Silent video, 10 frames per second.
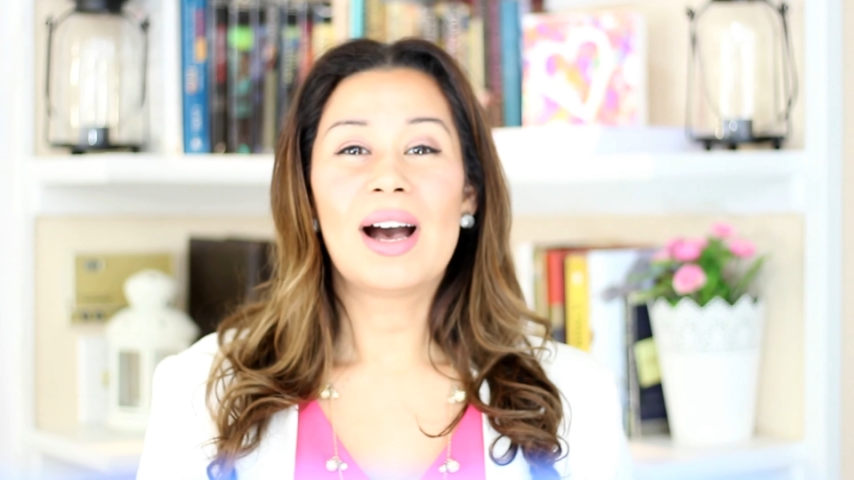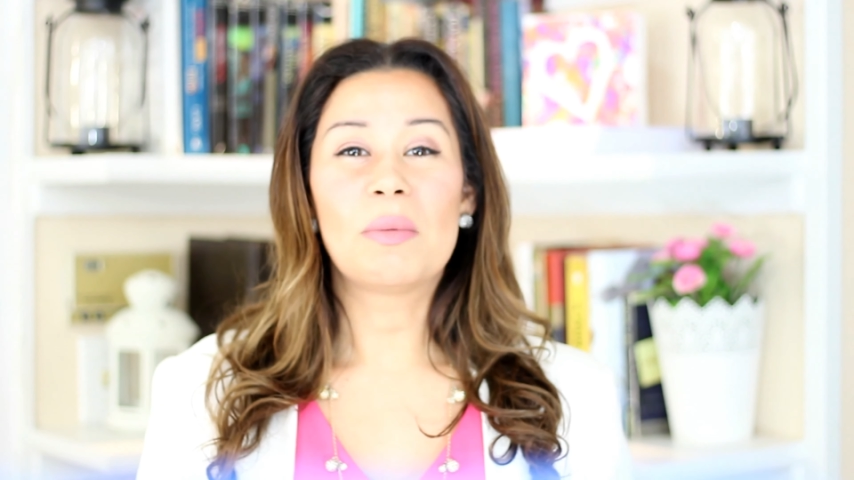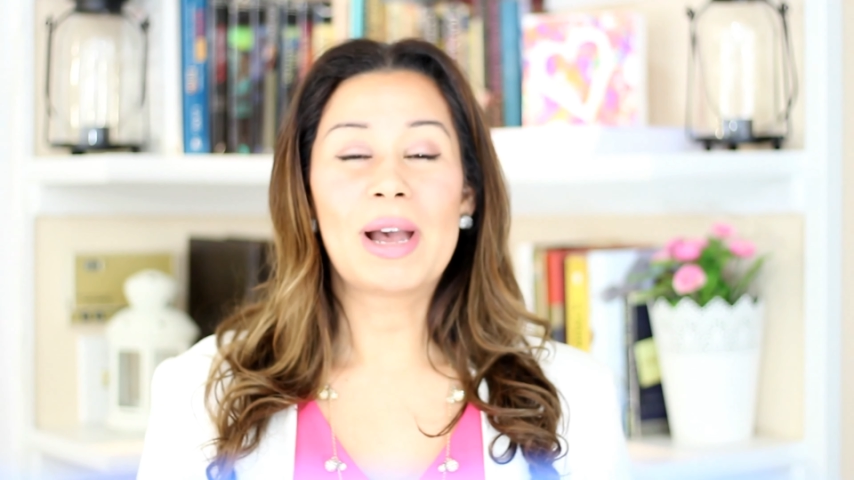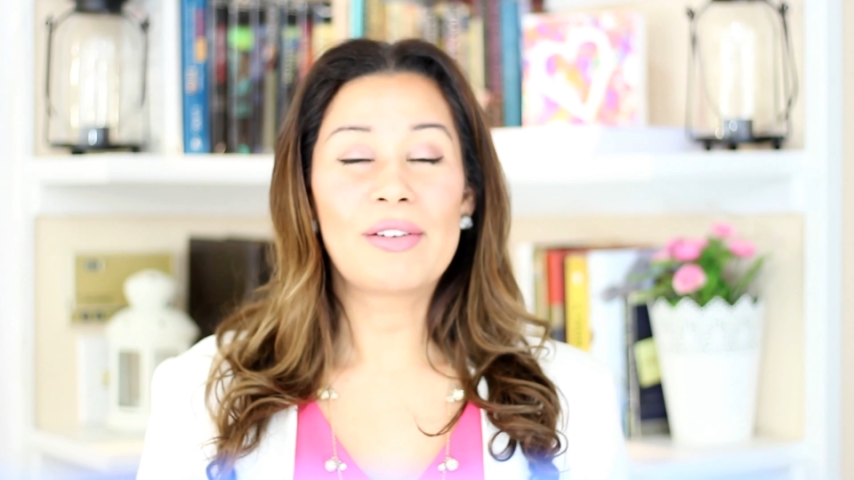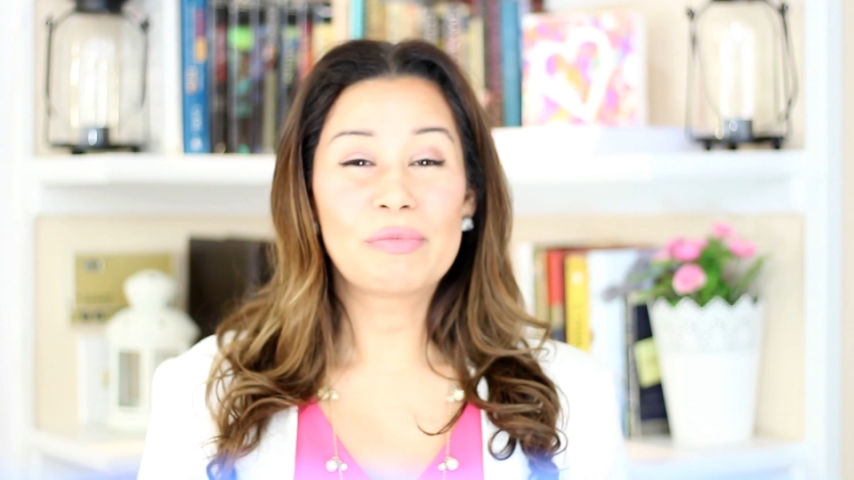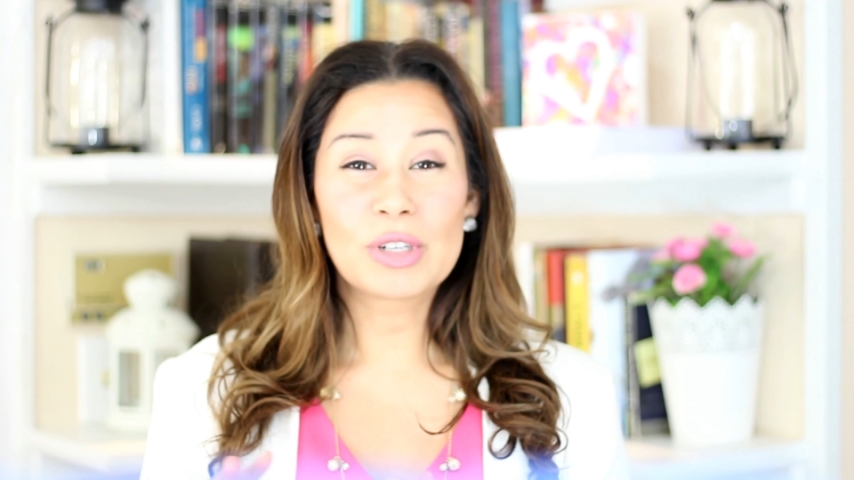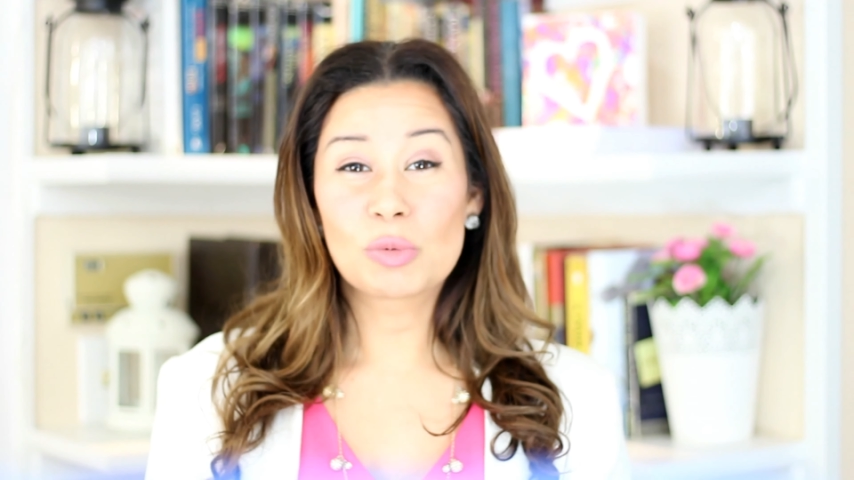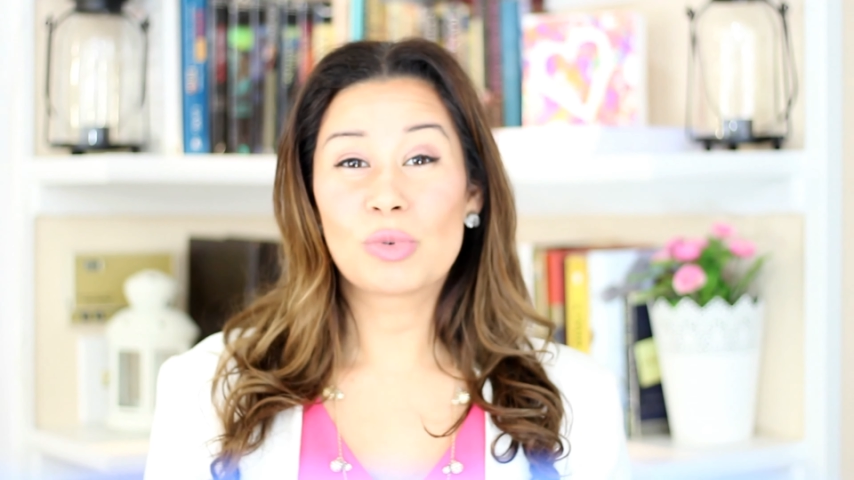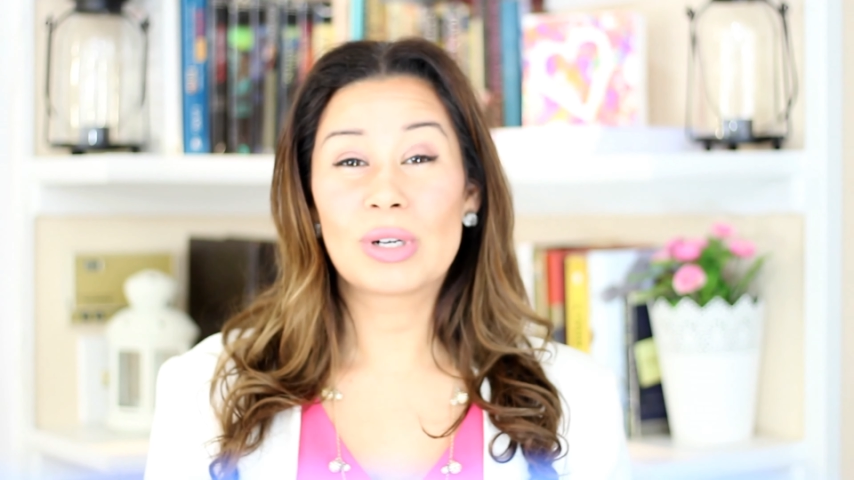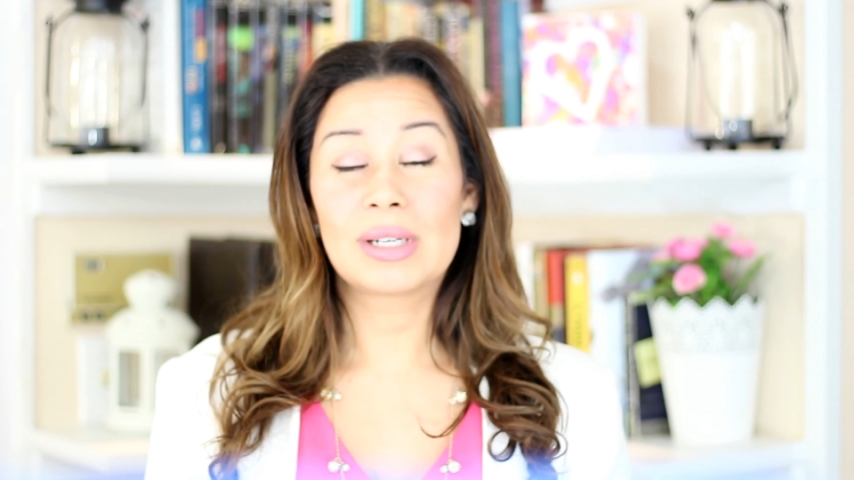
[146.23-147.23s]
Um, I have
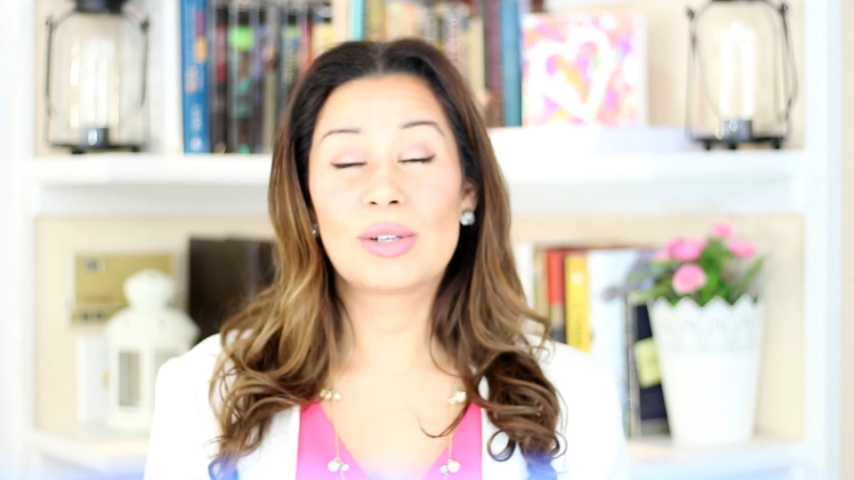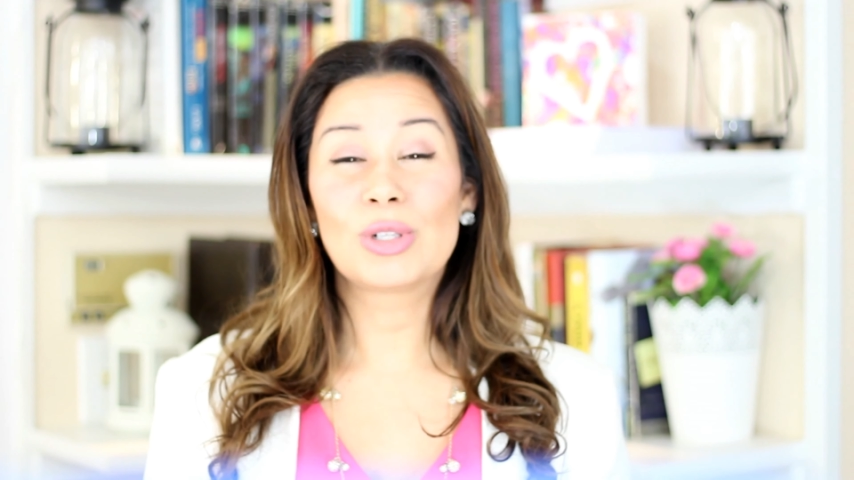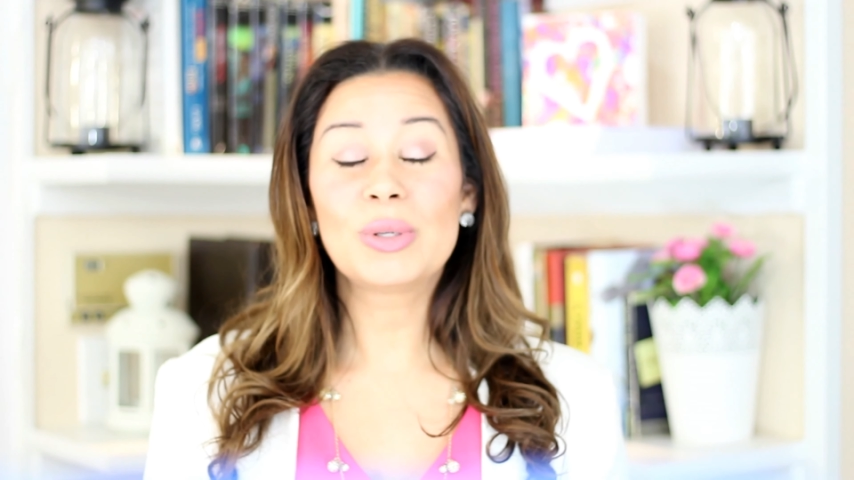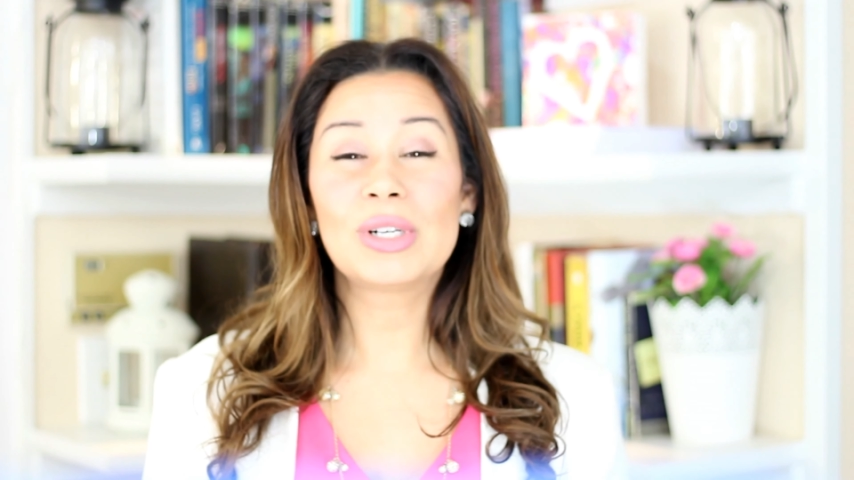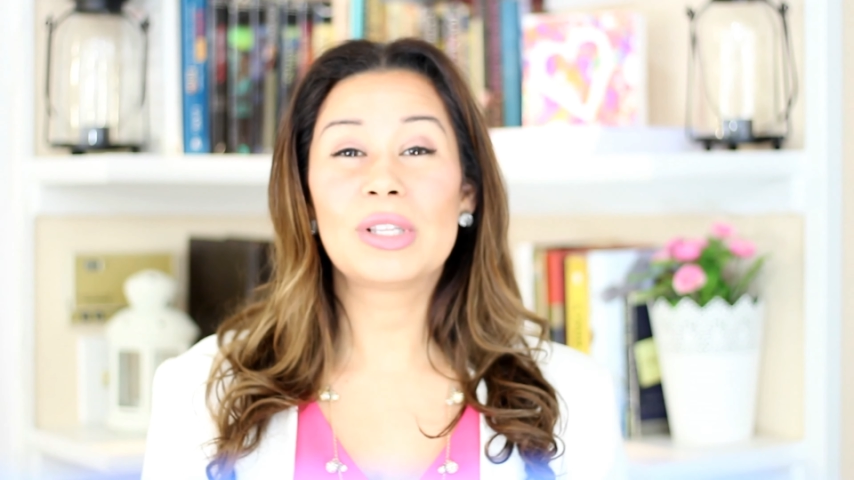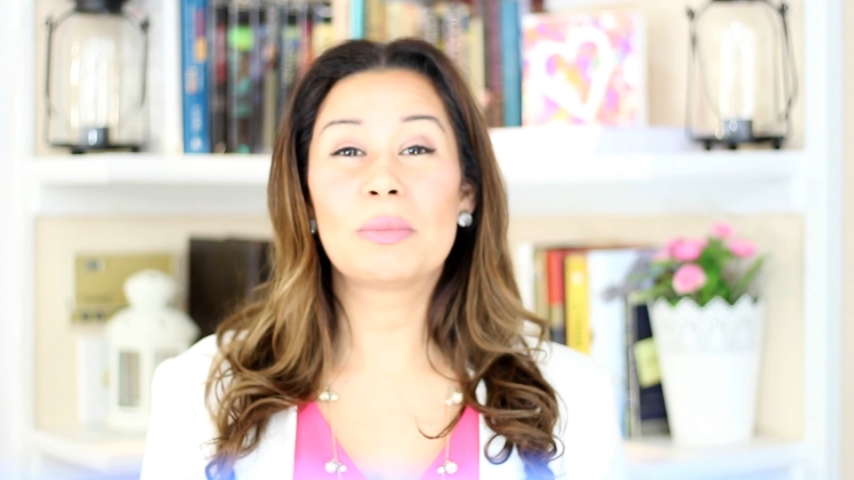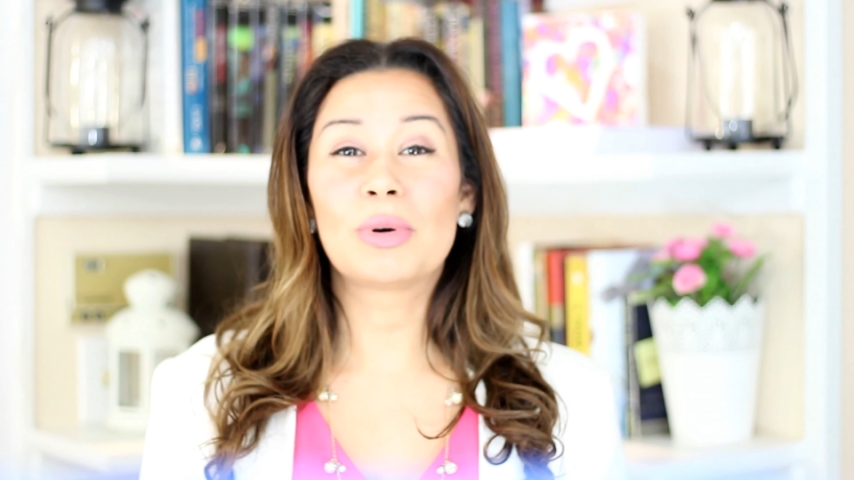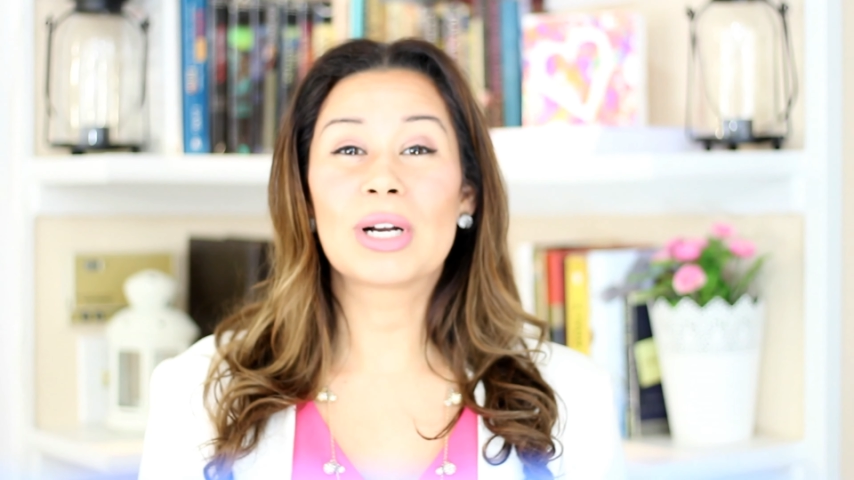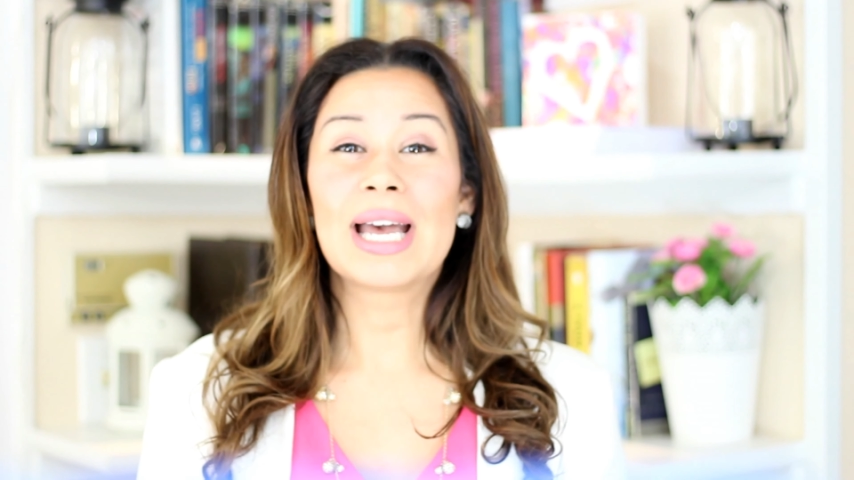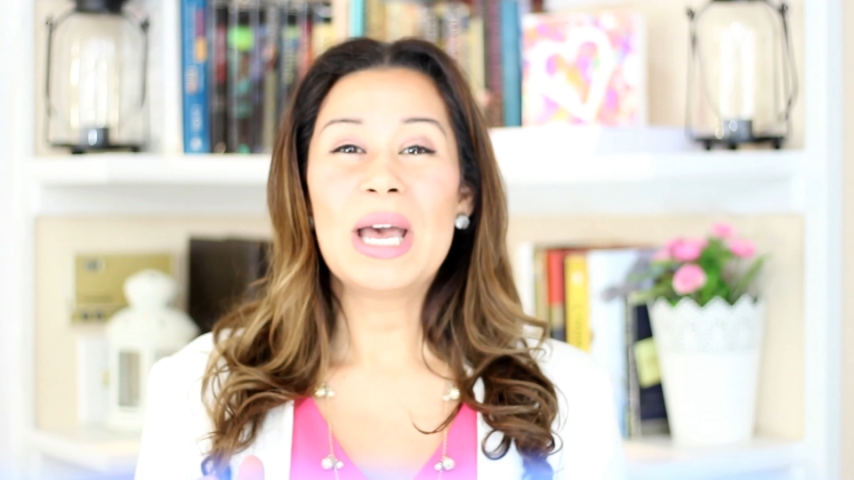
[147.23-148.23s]
much more included in the
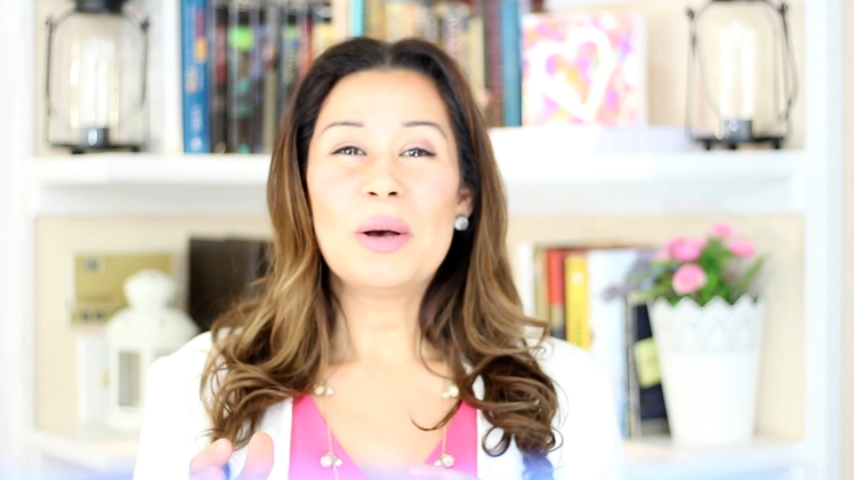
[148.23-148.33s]
book,